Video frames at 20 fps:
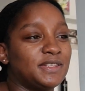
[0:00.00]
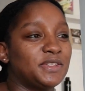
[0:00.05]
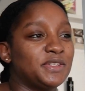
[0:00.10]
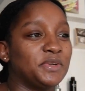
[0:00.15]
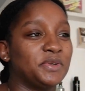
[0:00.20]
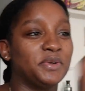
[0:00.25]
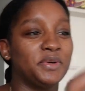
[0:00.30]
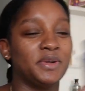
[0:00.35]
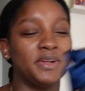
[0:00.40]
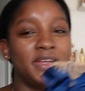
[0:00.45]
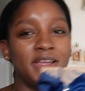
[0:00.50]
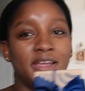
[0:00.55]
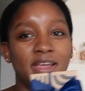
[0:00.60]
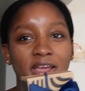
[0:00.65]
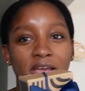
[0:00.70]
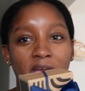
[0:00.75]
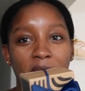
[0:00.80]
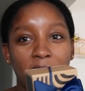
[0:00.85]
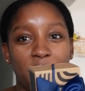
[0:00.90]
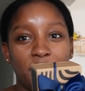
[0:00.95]
So
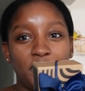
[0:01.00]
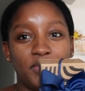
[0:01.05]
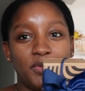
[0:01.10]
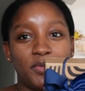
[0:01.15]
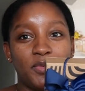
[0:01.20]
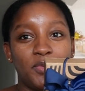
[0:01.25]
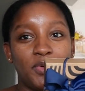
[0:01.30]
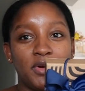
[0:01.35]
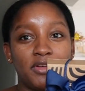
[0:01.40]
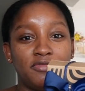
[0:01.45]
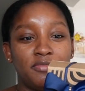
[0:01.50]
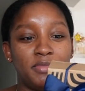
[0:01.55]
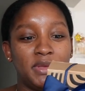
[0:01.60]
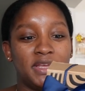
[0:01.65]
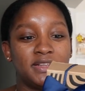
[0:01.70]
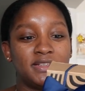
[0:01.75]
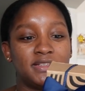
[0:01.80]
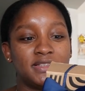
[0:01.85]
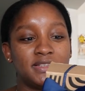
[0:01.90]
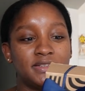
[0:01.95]
I put one of
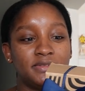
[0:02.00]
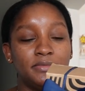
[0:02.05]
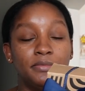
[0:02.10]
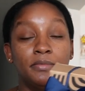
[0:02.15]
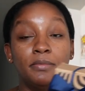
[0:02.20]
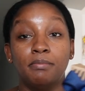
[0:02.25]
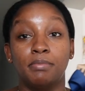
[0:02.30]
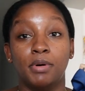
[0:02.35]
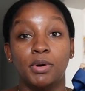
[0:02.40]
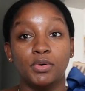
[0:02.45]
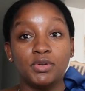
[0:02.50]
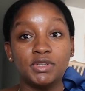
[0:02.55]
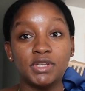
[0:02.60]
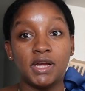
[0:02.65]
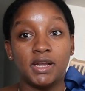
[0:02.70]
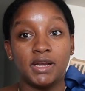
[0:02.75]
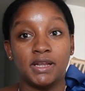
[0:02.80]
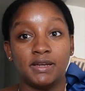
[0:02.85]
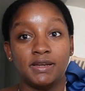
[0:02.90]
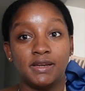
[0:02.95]
Mia's bows
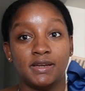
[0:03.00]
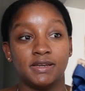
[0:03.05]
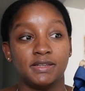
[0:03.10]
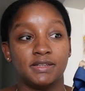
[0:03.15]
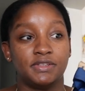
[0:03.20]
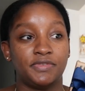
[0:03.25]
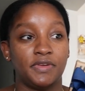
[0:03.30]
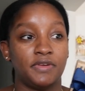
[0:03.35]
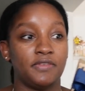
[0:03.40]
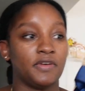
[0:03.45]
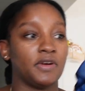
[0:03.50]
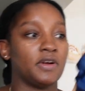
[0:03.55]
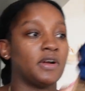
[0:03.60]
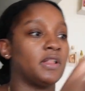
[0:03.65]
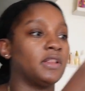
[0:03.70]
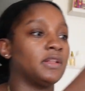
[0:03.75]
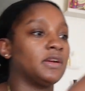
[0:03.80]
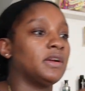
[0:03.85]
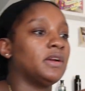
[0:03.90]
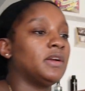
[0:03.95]
on it in his favorite
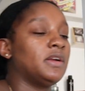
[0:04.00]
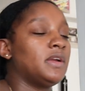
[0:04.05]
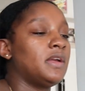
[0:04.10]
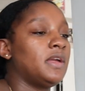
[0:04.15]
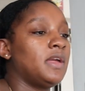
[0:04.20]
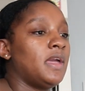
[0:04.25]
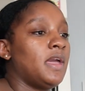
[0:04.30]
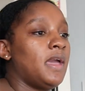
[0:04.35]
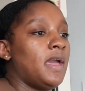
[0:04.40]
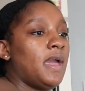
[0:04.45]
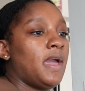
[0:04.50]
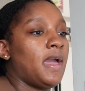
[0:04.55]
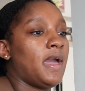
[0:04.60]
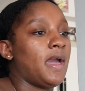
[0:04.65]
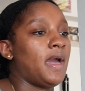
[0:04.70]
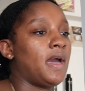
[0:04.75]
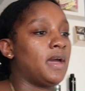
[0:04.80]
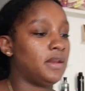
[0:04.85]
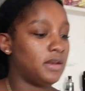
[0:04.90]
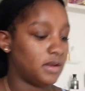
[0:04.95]
color,
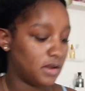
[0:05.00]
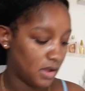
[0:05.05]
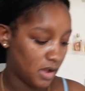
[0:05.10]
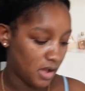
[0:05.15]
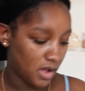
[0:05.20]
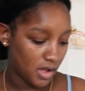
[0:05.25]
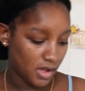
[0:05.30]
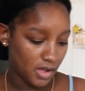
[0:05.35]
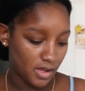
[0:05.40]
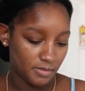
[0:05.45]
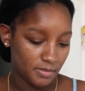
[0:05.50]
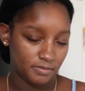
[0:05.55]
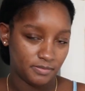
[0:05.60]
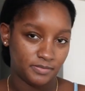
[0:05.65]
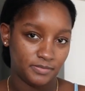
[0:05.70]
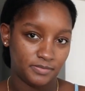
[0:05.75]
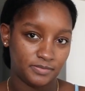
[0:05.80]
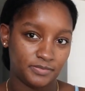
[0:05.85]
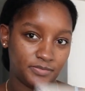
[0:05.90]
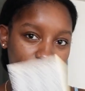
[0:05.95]
and
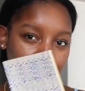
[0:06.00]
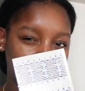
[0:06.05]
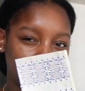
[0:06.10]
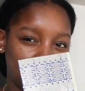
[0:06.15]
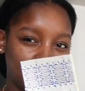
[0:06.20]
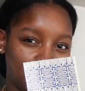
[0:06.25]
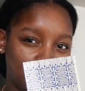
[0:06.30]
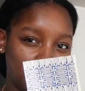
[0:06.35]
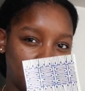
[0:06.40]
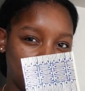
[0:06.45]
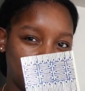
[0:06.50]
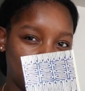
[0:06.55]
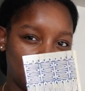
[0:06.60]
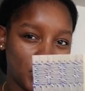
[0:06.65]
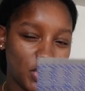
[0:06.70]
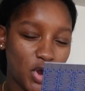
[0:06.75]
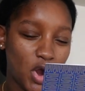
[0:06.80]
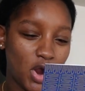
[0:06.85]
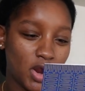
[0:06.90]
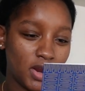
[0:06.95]
wrote him a little
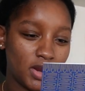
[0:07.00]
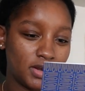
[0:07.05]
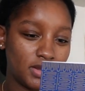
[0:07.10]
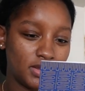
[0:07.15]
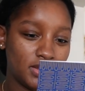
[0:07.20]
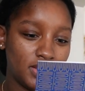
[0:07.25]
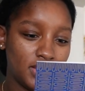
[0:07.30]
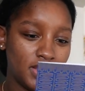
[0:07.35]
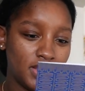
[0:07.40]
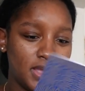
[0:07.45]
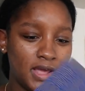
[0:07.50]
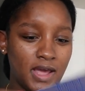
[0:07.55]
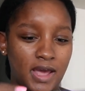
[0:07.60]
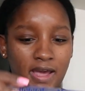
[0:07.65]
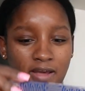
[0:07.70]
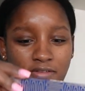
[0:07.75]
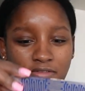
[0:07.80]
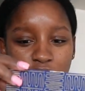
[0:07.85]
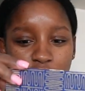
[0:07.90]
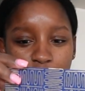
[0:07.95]
card. I
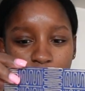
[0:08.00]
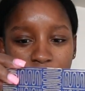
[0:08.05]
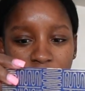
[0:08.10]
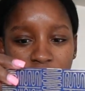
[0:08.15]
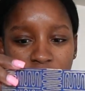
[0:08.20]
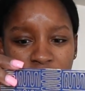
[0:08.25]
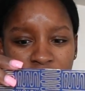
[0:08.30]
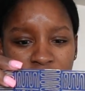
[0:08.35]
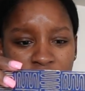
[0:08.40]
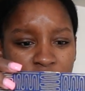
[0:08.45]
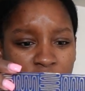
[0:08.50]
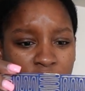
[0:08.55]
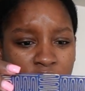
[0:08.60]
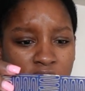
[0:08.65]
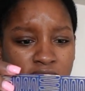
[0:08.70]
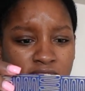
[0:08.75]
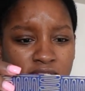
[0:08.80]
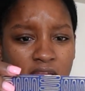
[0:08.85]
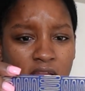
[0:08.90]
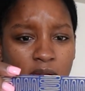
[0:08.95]
have so many of these little
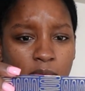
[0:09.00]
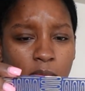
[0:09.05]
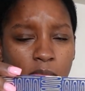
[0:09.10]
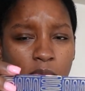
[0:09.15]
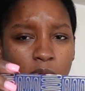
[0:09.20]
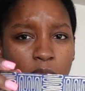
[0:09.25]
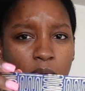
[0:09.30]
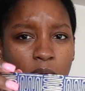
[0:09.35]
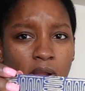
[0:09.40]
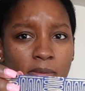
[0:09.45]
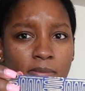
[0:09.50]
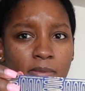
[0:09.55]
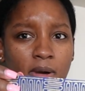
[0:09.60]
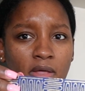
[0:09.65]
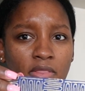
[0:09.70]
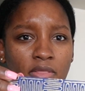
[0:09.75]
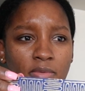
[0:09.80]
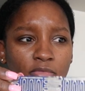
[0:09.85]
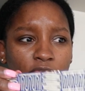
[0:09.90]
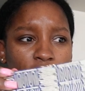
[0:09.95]
cards. I can't remember where I
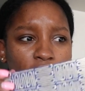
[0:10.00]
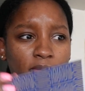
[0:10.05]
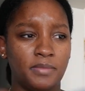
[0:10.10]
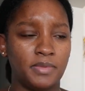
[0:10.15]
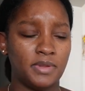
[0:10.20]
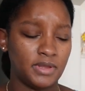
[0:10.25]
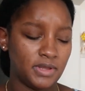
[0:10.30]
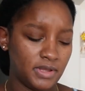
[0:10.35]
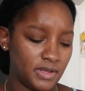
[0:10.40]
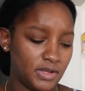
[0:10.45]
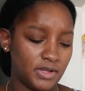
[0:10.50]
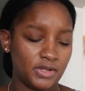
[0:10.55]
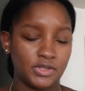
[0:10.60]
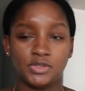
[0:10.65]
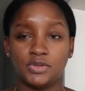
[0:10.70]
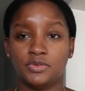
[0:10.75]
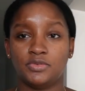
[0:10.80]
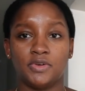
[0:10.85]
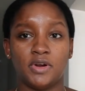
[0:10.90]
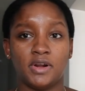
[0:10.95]
bought them from.
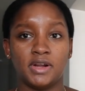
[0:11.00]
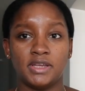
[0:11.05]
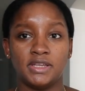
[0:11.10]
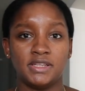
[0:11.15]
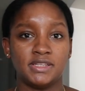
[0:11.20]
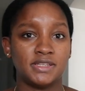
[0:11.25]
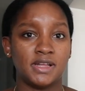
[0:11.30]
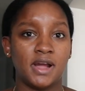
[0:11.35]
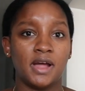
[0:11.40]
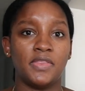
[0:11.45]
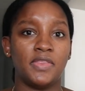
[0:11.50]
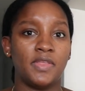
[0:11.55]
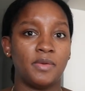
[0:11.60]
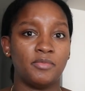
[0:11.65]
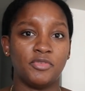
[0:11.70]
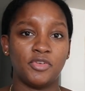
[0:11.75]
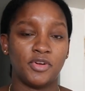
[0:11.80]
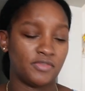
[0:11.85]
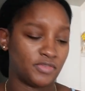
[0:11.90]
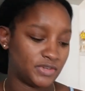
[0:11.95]
So far, he's gotten them
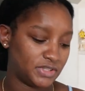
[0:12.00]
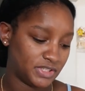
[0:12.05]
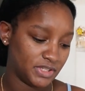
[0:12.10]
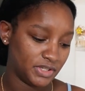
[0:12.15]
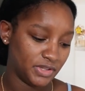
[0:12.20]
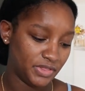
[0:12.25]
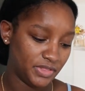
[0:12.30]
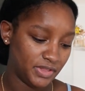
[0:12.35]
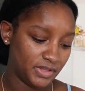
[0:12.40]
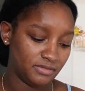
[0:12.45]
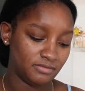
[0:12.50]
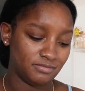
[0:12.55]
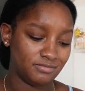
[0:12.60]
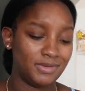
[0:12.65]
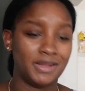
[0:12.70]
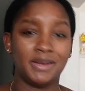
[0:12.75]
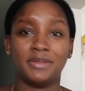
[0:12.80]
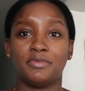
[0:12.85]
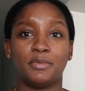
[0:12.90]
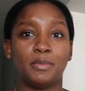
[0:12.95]
for every single thing,
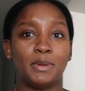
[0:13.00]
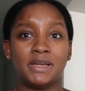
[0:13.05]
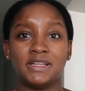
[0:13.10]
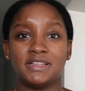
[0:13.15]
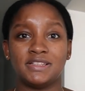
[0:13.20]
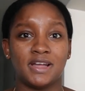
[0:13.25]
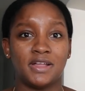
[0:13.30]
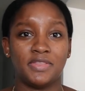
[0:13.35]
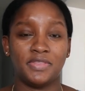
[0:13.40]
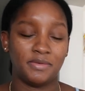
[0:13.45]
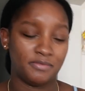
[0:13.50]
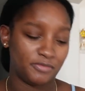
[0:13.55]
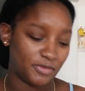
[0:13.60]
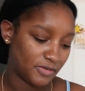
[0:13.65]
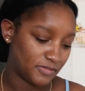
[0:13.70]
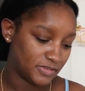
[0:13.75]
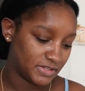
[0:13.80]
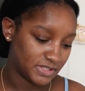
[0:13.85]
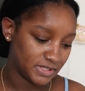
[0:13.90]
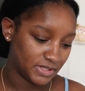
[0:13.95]
and everybody's gotten them for
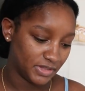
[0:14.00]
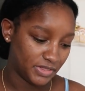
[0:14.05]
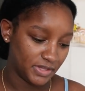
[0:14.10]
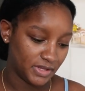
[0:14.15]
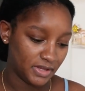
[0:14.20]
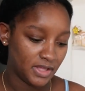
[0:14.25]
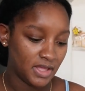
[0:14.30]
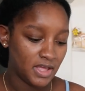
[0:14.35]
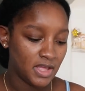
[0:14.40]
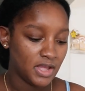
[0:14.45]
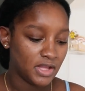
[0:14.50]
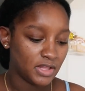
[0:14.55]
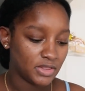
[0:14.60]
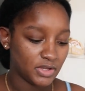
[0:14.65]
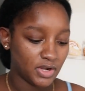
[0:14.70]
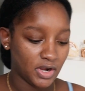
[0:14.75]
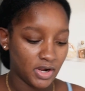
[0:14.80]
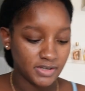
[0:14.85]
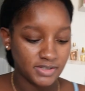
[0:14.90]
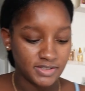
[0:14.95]
every single thing. The
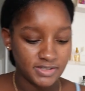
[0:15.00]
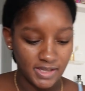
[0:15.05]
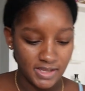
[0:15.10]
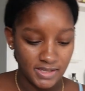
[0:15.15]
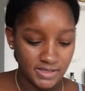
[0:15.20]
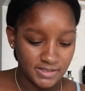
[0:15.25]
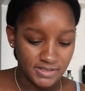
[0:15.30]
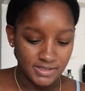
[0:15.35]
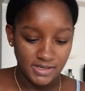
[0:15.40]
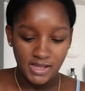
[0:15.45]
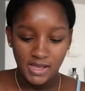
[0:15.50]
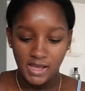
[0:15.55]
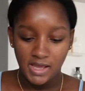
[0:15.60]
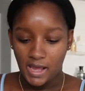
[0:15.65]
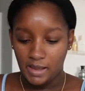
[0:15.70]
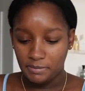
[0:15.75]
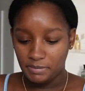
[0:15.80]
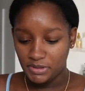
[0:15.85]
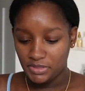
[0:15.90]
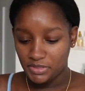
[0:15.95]
card says,
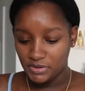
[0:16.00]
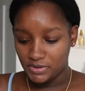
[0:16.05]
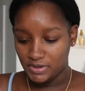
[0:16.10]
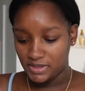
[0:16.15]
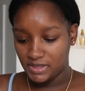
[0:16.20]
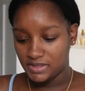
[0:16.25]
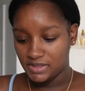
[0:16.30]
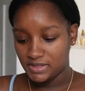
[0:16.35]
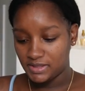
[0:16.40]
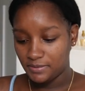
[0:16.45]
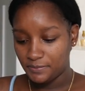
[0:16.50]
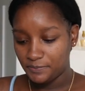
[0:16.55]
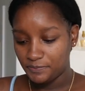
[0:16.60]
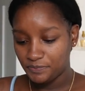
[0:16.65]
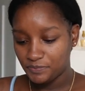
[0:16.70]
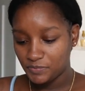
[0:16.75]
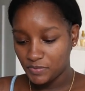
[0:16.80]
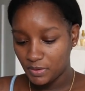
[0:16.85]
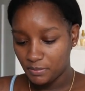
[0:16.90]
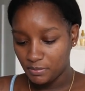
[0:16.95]
"Happy 30th
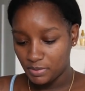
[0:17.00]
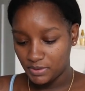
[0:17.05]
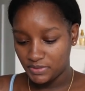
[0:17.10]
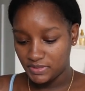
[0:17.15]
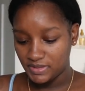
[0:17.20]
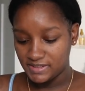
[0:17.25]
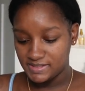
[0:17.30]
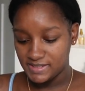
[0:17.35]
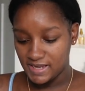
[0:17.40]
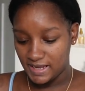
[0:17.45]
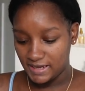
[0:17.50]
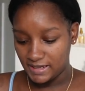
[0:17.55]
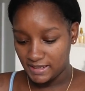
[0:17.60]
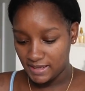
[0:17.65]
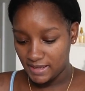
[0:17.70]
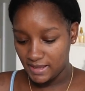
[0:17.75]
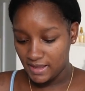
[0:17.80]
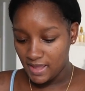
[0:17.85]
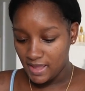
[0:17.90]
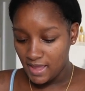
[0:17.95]
birthday,
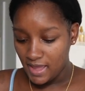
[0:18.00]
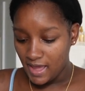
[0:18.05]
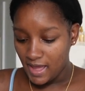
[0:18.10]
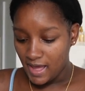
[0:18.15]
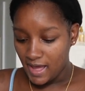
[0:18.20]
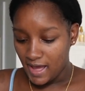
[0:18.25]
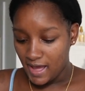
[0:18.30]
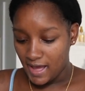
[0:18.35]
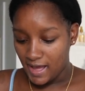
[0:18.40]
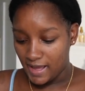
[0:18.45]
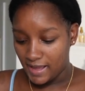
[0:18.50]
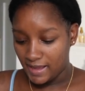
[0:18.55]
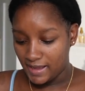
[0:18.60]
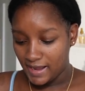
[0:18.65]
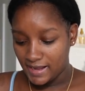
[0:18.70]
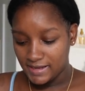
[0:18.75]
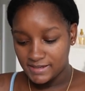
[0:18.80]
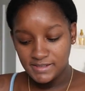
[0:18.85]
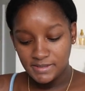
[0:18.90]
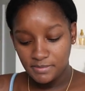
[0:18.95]
Daddy. I
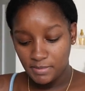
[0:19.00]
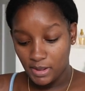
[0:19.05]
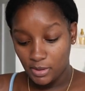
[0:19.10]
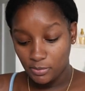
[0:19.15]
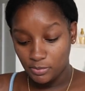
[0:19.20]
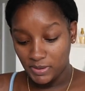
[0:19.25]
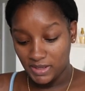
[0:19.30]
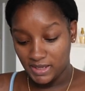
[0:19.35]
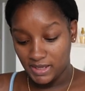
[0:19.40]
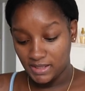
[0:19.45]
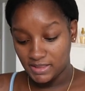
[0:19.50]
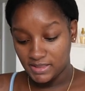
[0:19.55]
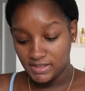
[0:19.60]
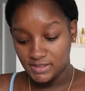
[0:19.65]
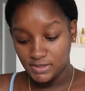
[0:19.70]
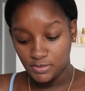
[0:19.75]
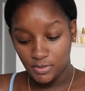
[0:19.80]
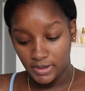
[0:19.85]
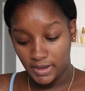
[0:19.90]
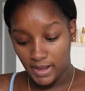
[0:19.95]
had some help picking
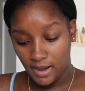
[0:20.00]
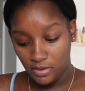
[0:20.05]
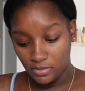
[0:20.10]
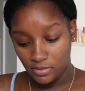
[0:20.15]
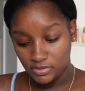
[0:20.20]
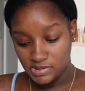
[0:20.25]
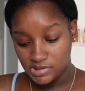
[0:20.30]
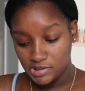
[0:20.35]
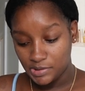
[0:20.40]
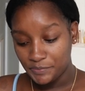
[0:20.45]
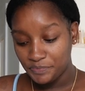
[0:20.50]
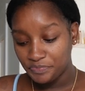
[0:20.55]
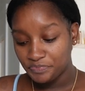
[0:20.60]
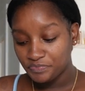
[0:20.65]
this one out.